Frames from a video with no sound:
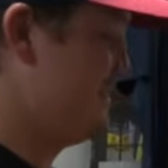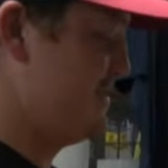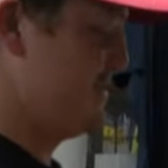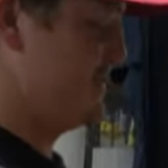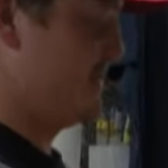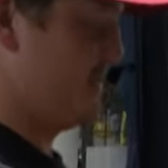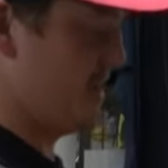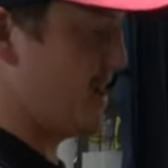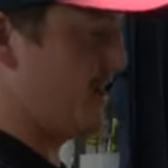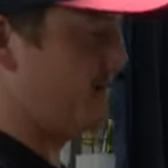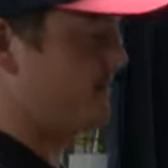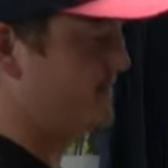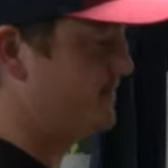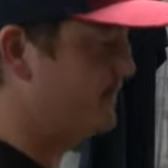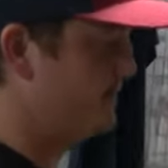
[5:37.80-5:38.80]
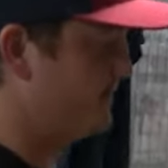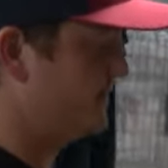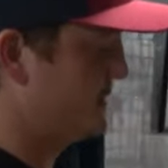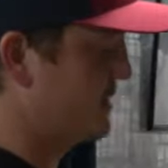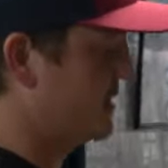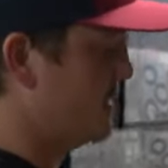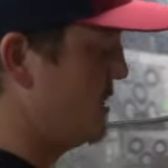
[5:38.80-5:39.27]
I'm talking about? Yeah. The pinhold, can
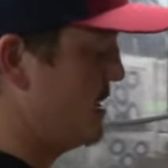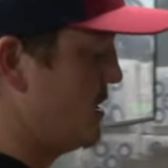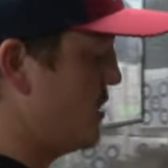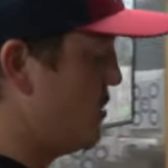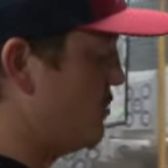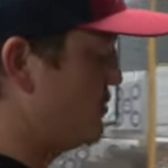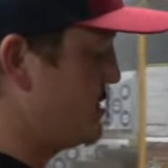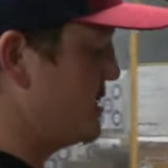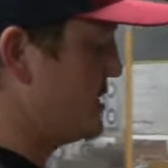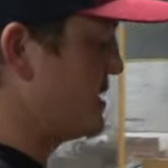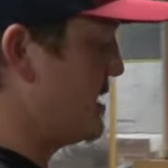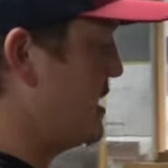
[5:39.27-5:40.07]
you see it? Hold it just